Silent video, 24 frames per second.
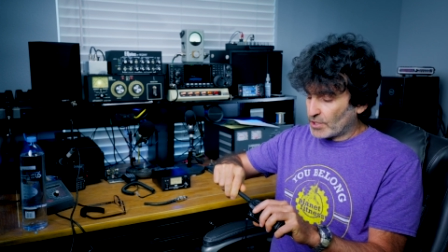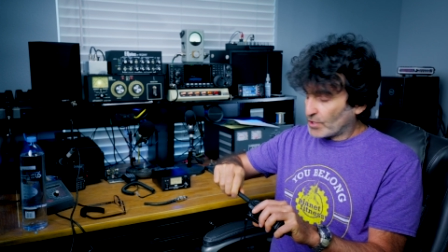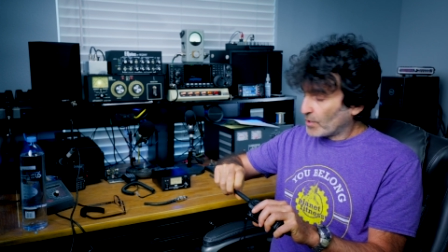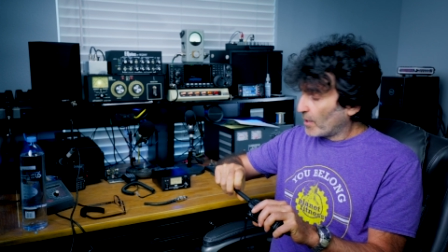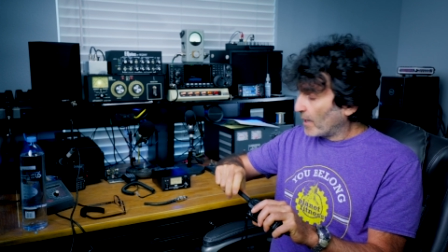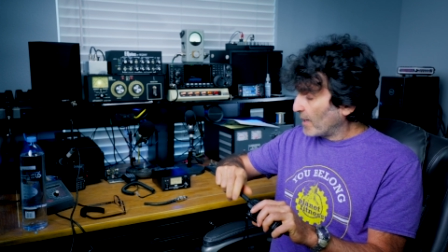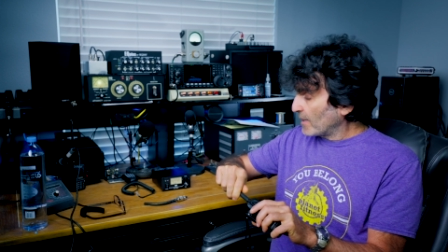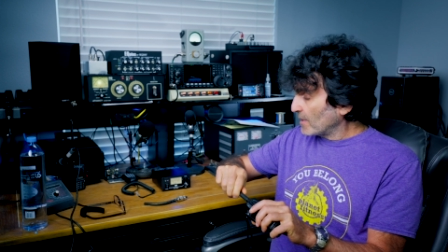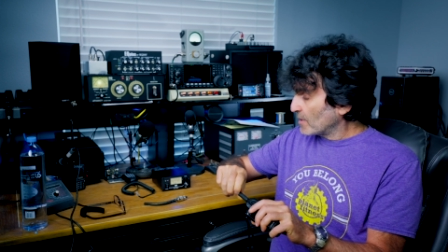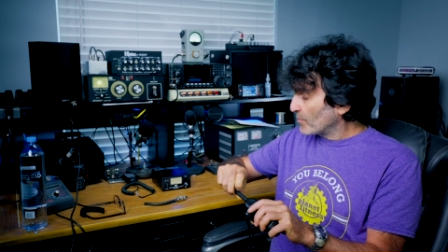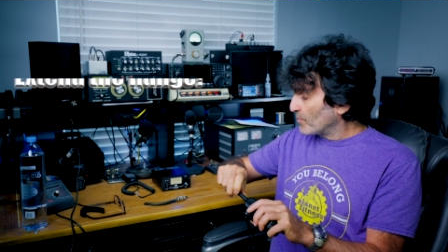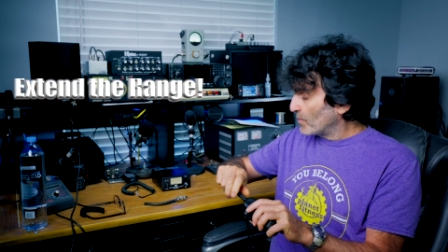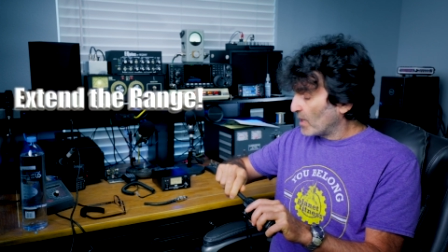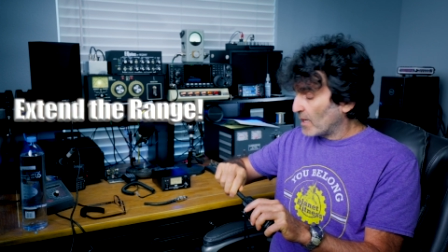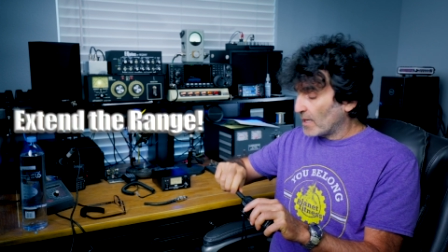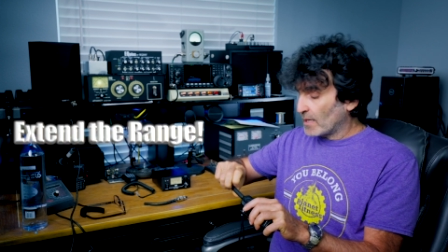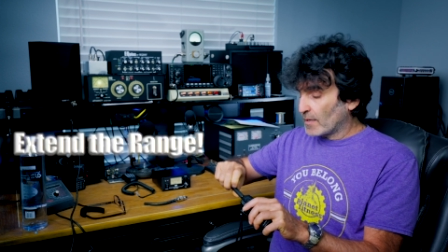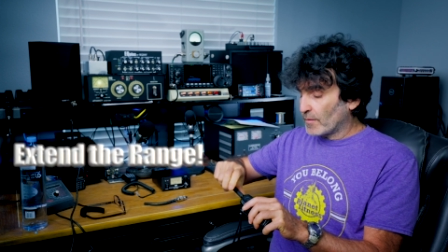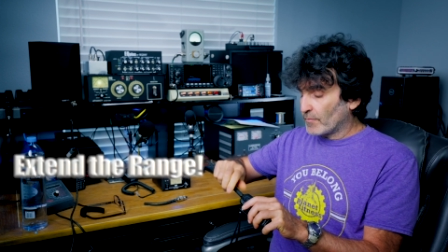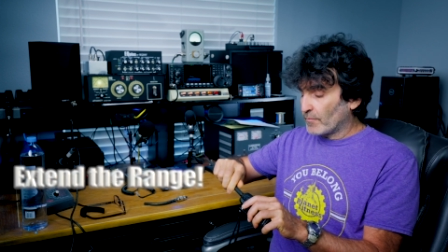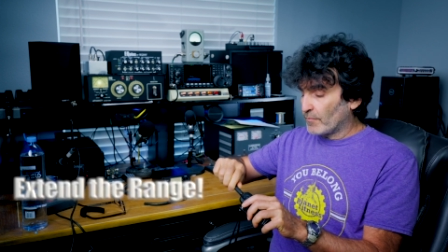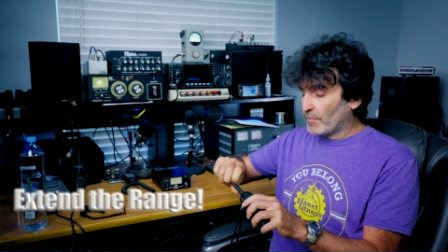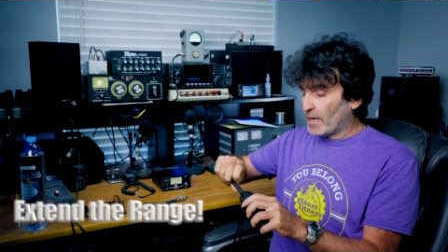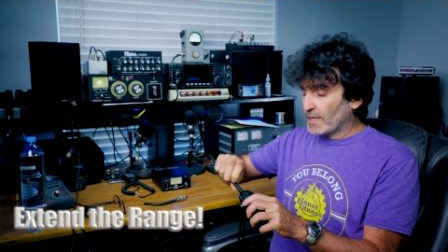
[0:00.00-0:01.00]

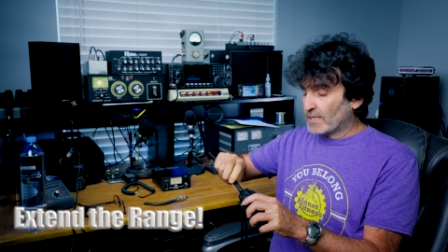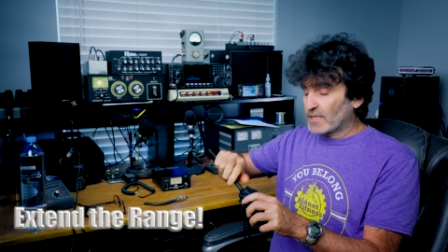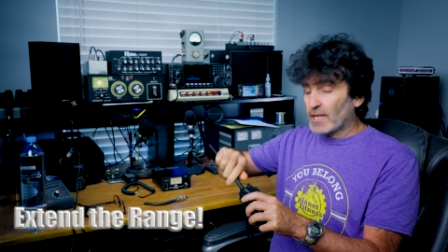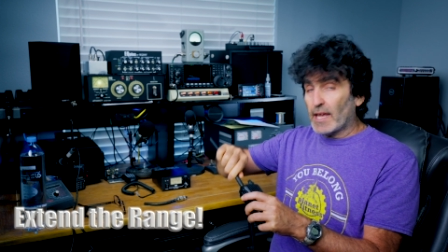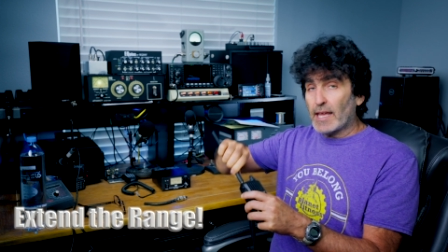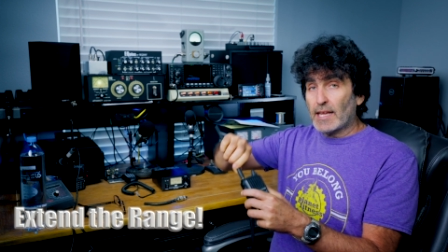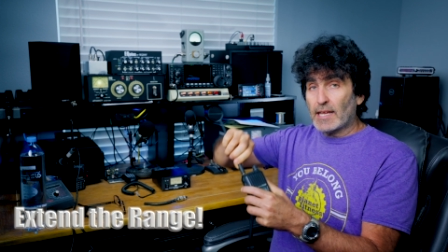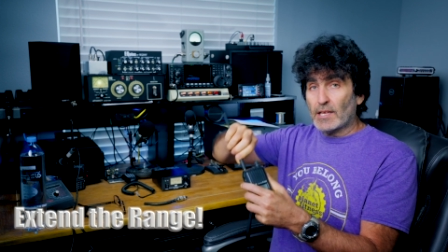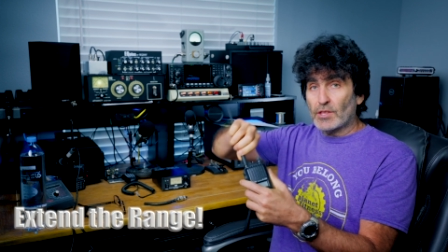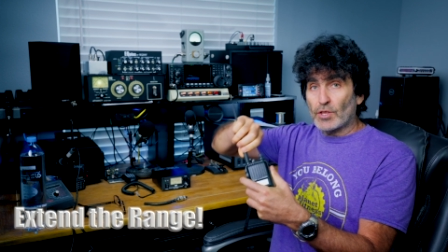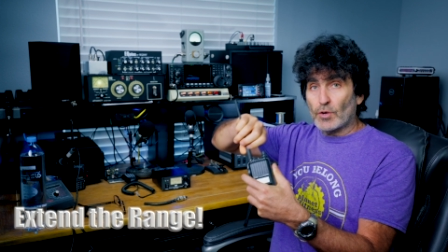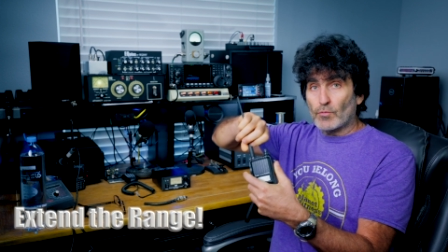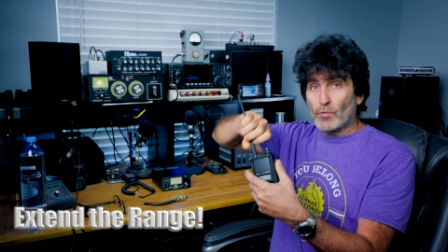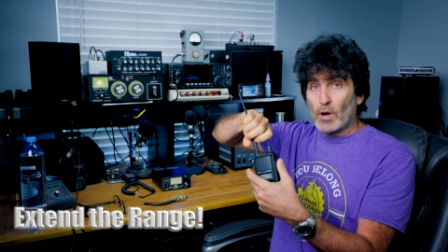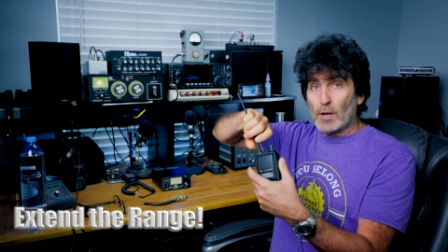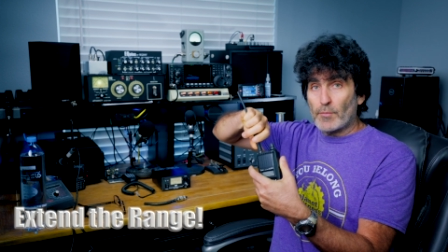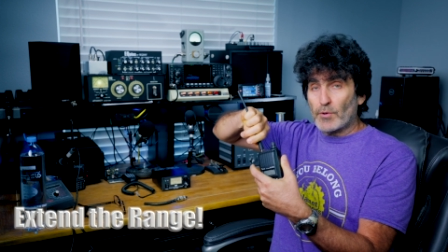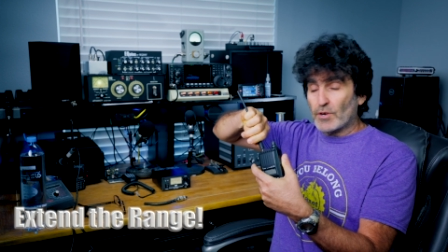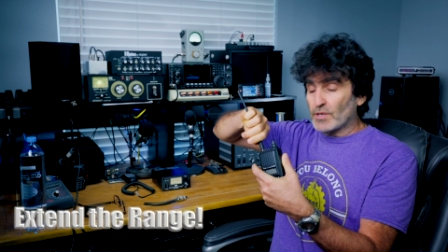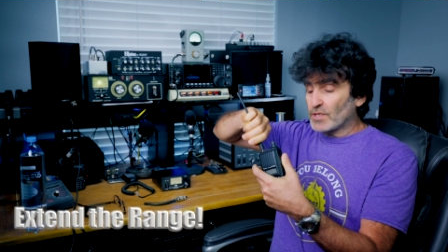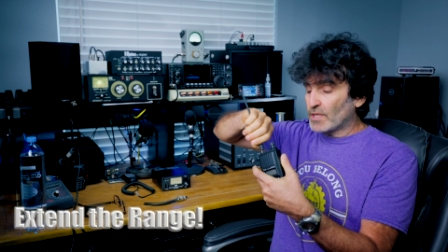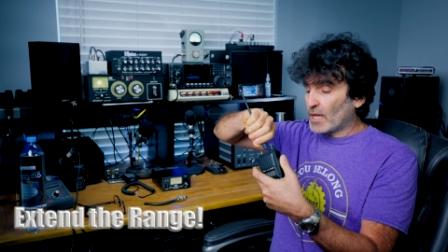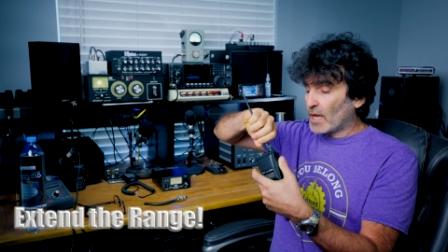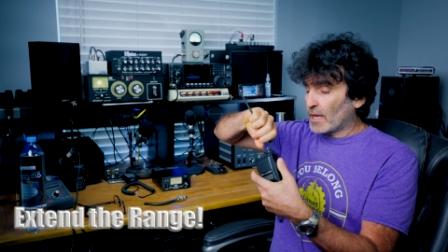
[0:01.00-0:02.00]
transmit by taking the
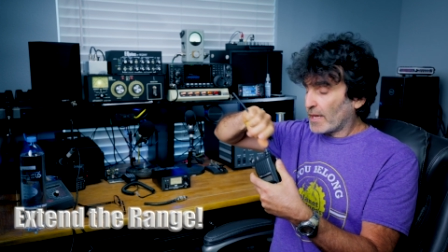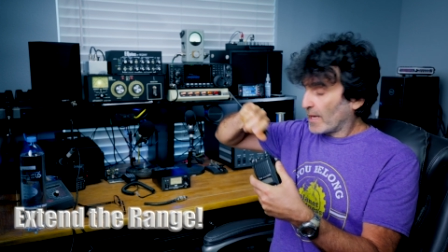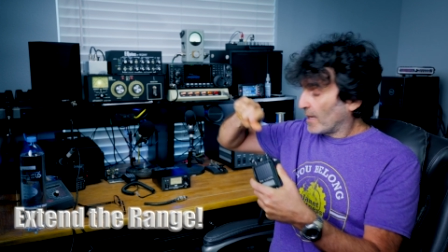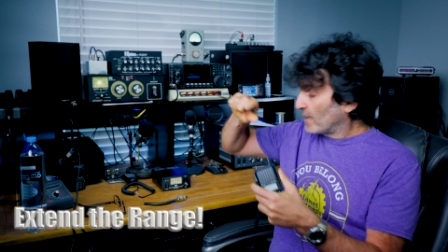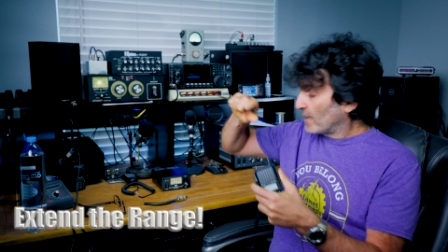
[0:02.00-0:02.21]
rubber duck